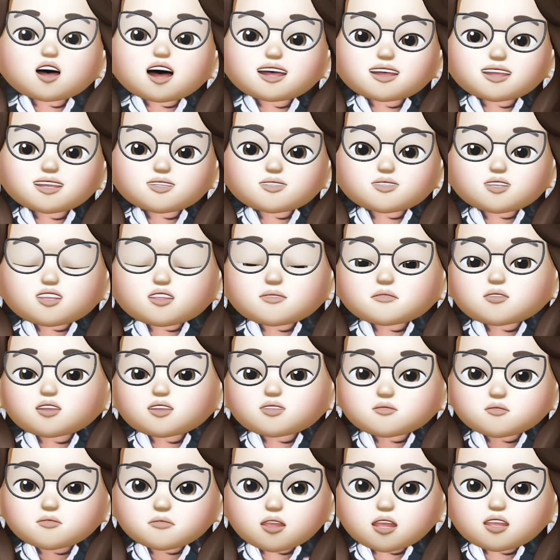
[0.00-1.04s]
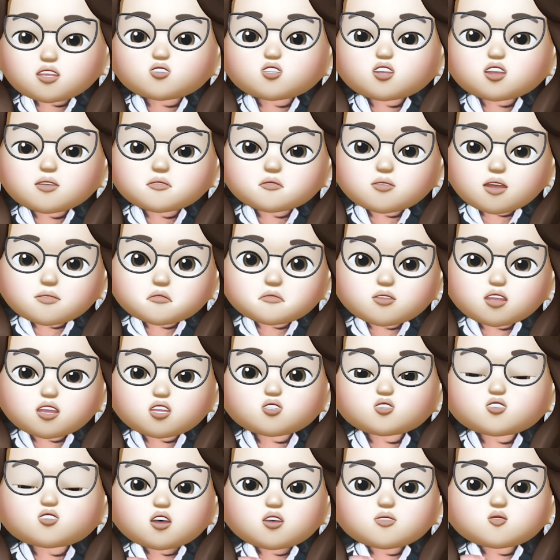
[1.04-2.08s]
LSTM is majorly
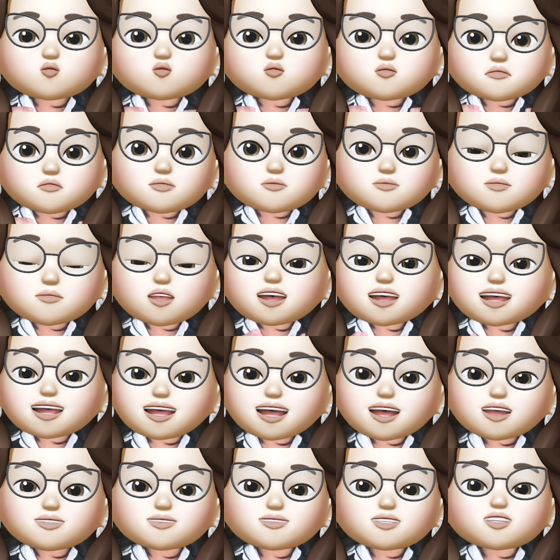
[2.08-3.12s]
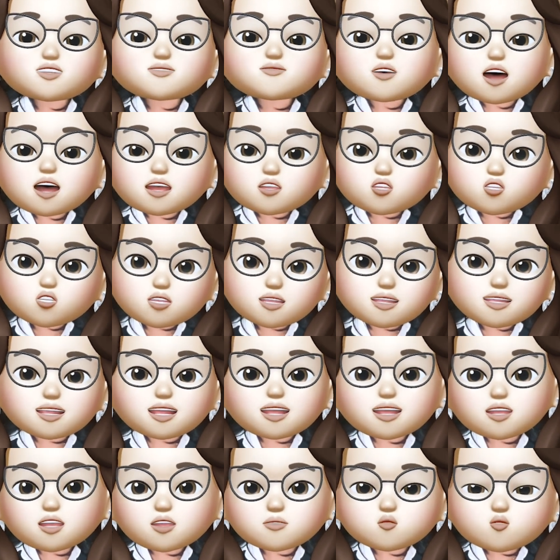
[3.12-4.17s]
published to mitigate this vanishing
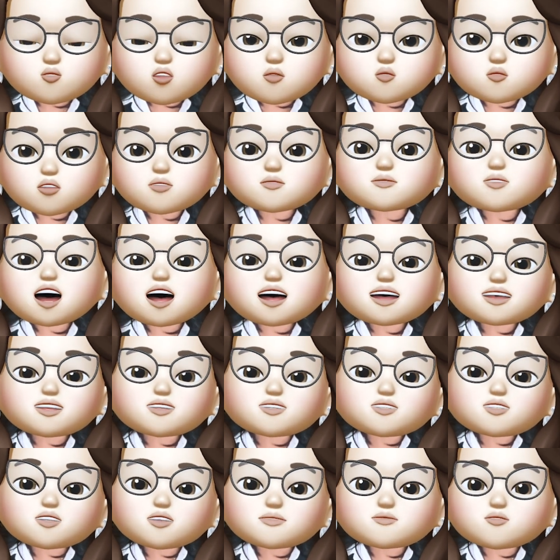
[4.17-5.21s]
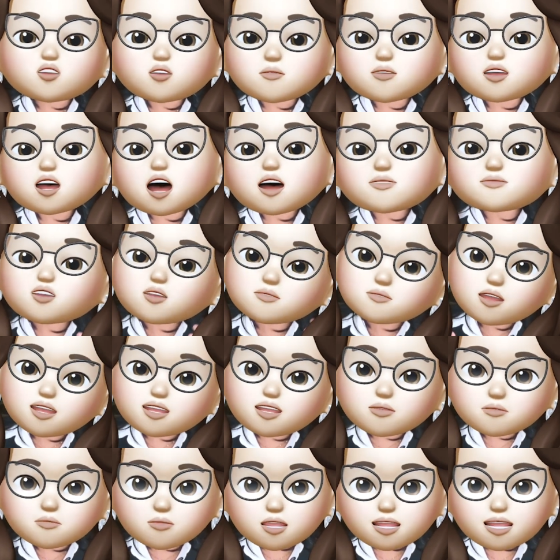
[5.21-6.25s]
gradient problem. LSTM will be having
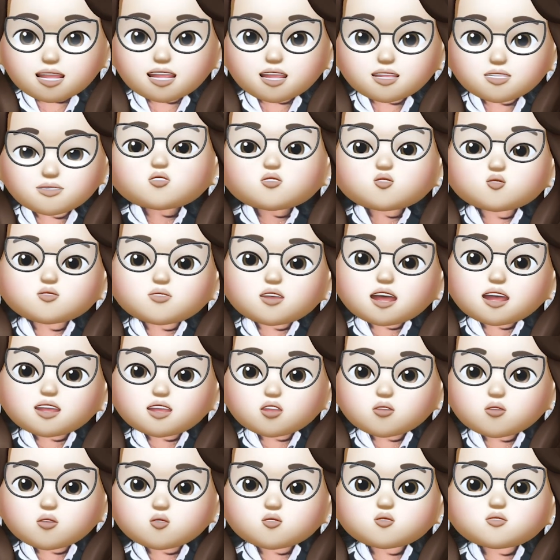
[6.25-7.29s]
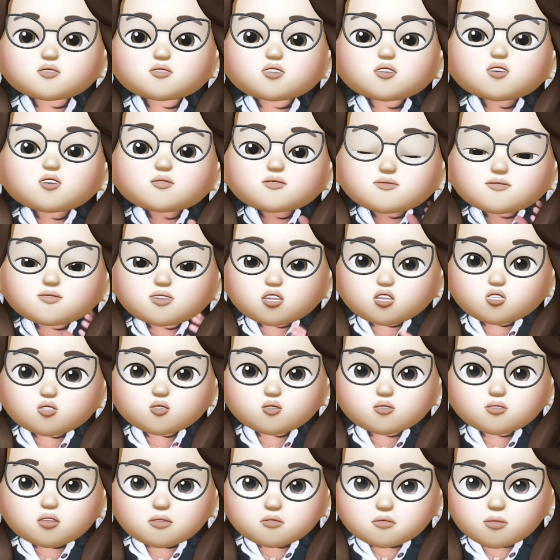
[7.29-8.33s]
multiple gates. So it knows which
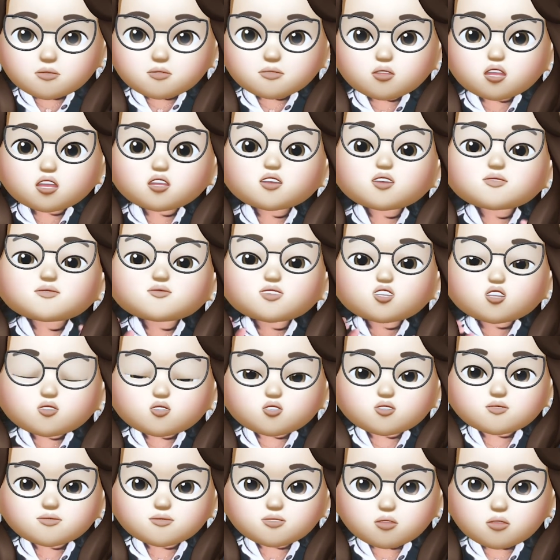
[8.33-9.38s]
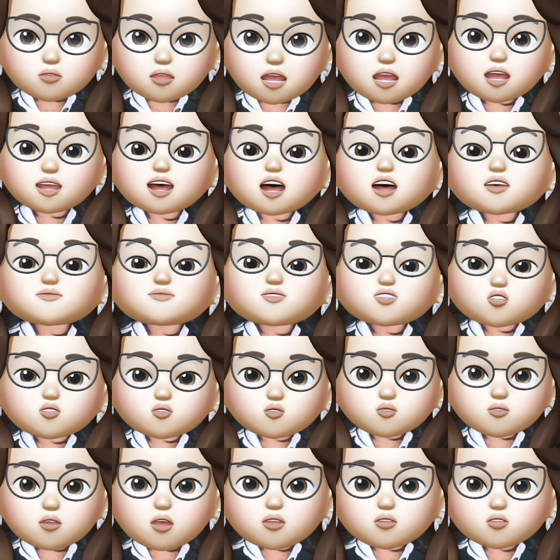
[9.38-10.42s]
to remember, which to forget, and which
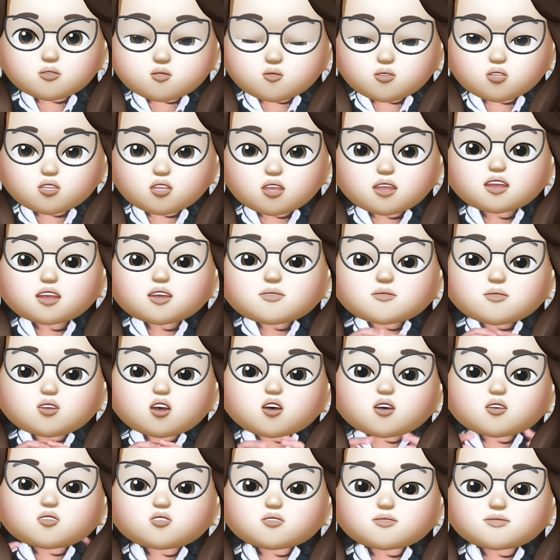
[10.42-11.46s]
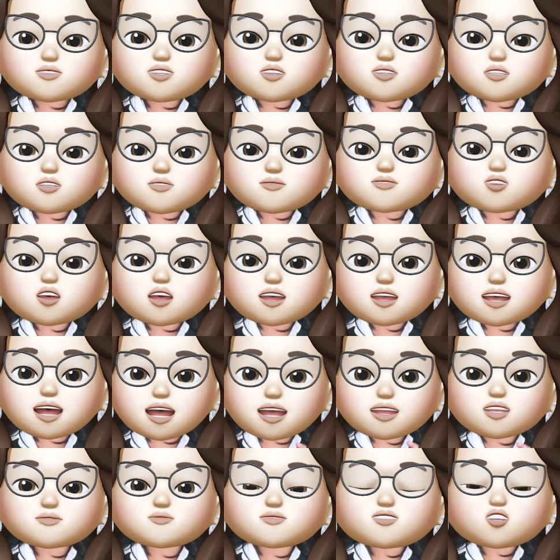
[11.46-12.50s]
to output. Because of these different
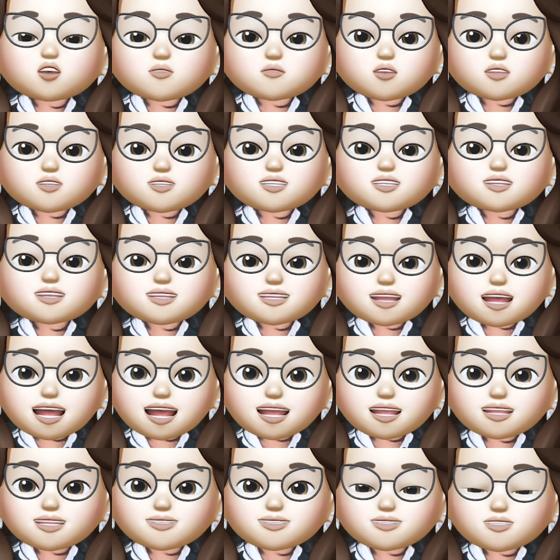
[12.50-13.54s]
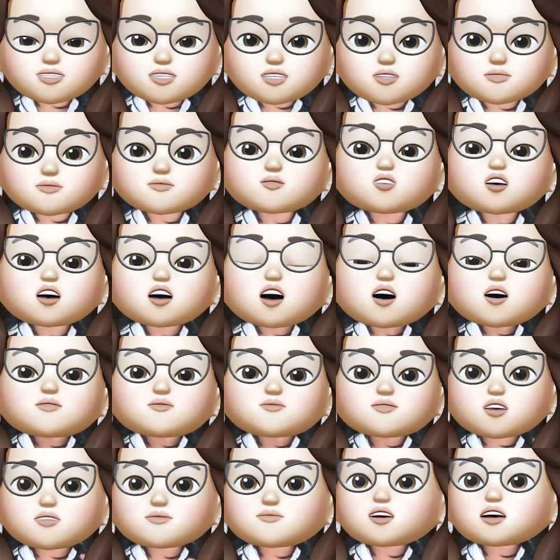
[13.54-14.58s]
gates which are present in the LSTM,
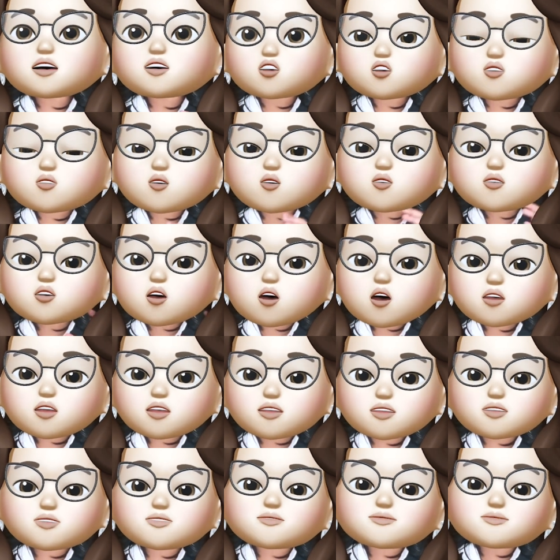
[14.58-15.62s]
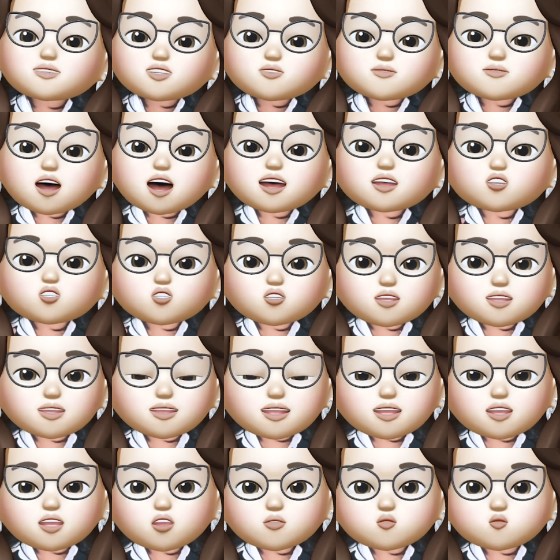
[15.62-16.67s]
we will no longer, this vanishing
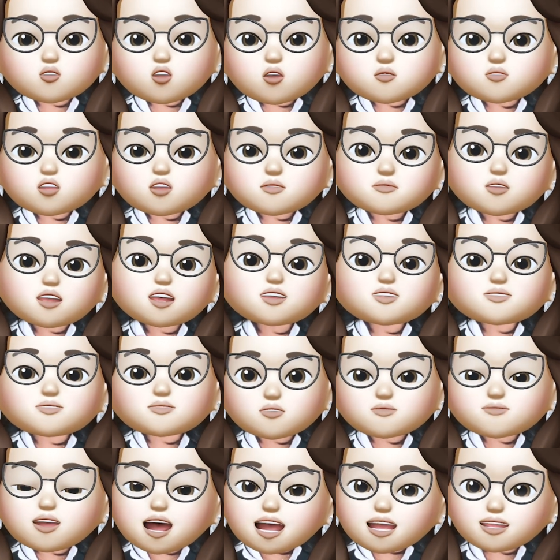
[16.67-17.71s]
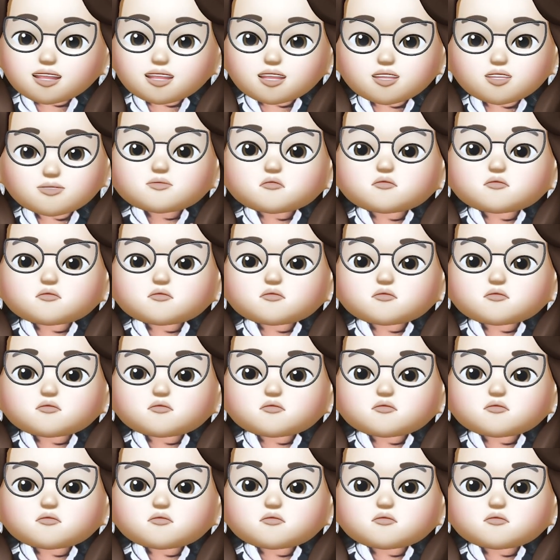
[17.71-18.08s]
gradient problem is valid.